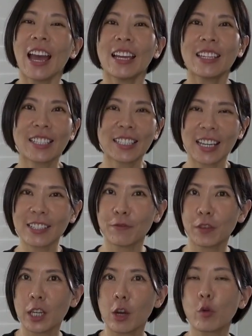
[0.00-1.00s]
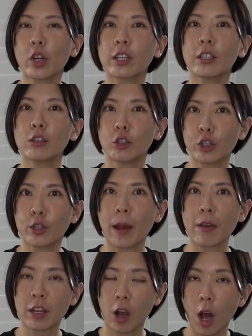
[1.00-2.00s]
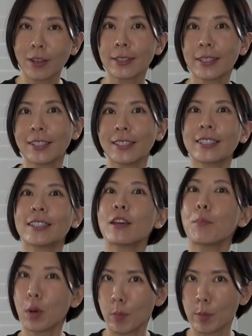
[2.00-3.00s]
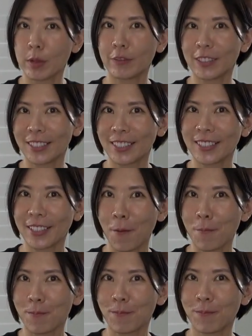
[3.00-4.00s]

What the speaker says: In today's video, we're going to learn about the consonants in the Bopomofo system.